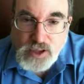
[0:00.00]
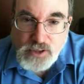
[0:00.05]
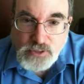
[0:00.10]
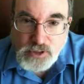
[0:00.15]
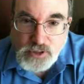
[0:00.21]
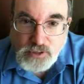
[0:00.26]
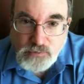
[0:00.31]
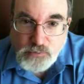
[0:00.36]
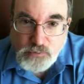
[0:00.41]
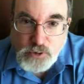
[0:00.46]

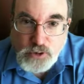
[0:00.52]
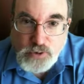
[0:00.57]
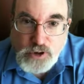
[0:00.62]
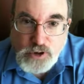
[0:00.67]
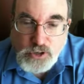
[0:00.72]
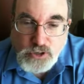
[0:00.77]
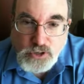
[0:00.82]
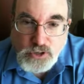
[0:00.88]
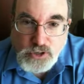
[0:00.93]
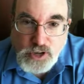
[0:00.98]
the
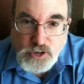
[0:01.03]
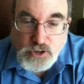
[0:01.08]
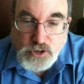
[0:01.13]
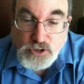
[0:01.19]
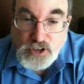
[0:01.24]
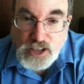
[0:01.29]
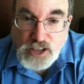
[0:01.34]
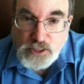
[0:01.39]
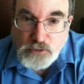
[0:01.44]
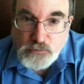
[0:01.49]
configuration
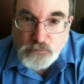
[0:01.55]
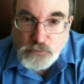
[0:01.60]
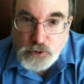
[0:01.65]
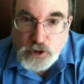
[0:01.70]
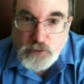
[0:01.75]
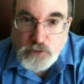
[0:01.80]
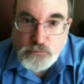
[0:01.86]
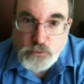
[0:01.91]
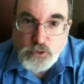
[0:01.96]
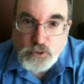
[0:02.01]
changes, and the
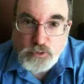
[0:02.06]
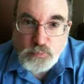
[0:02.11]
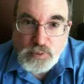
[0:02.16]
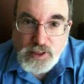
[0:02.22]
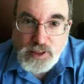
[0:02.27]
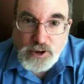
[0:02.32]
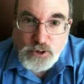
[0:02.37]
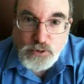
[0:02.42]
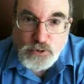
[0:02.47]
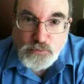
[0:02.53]
very first
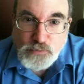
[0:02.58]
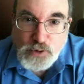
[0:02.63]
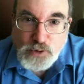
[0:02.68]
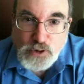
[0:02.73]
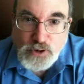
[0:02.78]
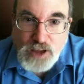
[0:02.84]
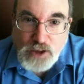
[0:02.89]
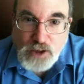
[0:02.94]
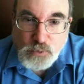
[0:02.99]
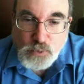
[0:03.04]
player who
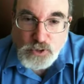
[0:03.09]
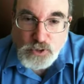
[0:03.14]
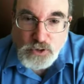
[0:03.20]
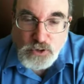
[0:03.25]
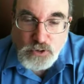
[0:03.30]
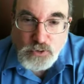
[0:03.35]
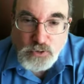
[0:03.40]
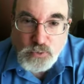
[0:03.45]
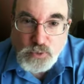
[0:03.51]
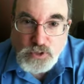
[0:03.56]
figured out what to
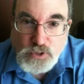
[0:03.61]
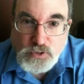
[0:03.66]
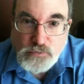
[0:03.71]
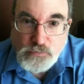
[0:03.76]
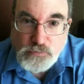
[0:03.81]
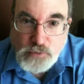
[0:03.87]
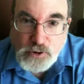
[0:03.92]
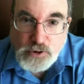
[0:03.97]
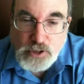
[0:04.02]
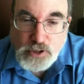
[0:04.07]
do was a
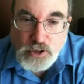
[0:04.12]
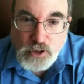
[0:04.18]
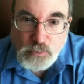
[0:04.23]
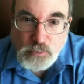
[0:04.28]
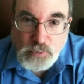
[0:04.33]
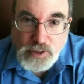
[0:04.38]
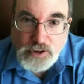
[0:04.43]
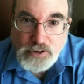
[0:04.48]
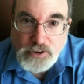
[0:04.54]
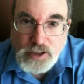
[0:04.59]
very young
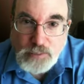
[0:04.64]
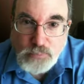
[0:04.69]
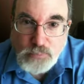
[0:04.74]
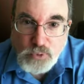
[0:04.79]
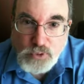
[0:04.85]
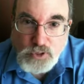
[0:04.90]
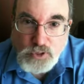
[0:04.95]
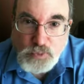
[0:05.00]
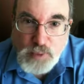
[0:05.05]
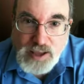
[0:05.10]
player named
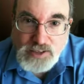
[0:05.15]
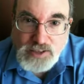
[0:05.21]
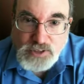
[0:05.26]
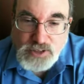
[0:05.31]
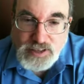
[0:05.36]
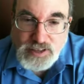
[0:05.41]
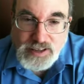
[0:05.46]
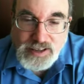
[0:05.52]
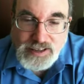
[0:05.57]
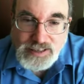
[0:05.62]
Boris
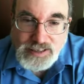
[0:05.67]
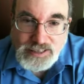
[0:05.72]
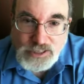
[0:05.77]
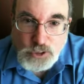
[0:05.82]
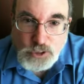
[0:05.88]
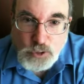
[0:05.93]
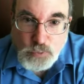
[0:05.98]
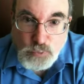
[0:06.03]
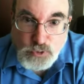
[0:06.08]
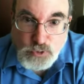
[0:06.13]
Spassky,
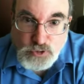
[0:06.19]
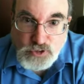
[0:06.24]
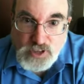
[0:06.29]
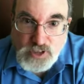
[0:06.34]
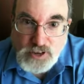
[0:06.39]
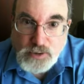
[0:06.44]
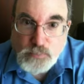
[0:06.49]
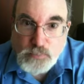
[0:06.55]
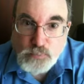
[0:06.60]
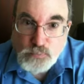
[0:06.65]
who
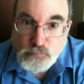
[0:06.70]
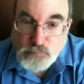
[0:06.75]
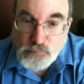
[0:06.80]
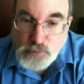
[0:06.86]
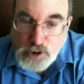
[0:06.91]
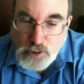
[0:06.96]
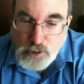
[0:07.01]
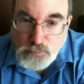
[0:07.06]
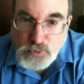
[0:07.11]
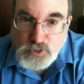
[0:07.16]
proceeded
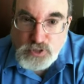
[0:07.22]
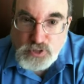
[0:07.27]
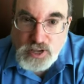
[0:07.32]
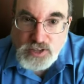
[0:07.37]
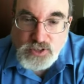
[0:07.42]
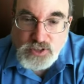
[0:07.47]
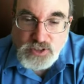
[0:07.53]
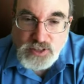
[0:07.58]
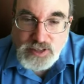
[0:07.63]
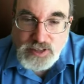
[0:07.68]
very
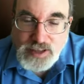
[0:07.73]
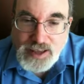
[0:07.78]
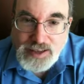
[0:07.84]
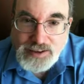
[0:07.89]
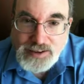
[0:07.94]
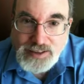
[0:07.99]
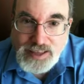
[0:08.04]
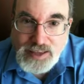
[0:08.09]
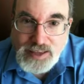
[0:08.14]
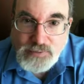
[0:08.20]
precisely
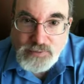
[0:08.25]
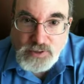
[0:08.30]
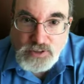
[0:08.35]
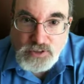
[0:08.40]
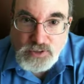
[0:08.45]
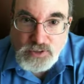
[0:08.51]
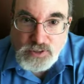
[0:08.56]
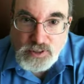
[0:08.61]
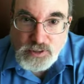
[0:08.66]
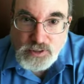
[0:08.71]
and gave
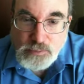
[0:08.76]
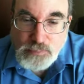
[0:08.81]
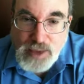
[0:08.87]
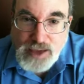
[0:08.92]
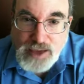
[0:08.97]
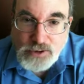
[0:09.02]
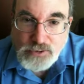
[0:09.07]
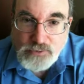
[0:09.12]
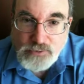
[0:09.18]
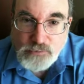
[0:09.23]
us the
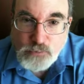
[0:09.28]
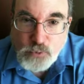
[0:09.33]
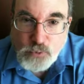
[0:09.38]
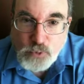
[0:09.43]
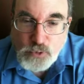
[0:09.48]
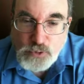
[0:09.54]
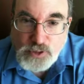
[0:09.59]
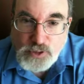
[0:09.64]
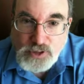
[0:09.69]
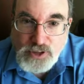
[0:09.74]
pattern
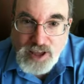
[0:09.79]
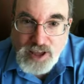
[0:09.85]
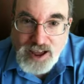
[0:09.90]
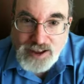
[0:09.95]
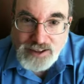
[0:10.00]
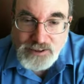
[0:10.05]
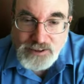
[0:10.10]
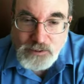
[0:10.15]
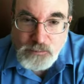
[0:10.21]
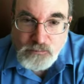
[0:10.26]
for the
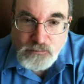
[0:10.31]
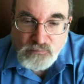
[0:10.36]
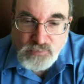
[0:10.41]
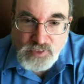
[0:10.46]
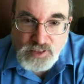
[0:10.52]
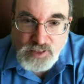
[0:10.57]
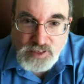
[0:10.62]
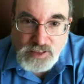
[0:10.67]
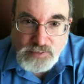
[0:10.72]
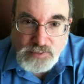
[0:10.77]
attack
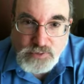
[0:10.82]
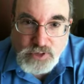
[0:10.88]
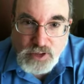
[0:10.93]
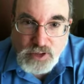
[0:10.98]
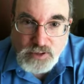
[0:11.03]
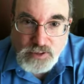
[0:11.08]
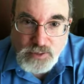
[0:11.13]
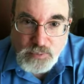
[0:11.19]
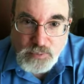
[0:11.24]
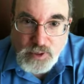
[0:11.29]
that lives
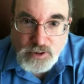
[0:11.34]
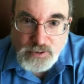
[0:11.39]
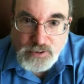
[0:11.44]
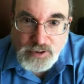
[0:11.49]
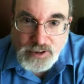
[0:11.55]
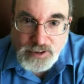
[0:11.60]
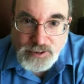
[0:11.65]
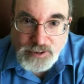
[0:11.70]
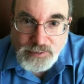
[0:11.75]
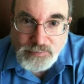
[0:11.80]
on to the modern
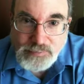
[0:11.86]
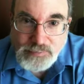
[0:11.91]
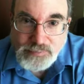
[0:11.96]
day.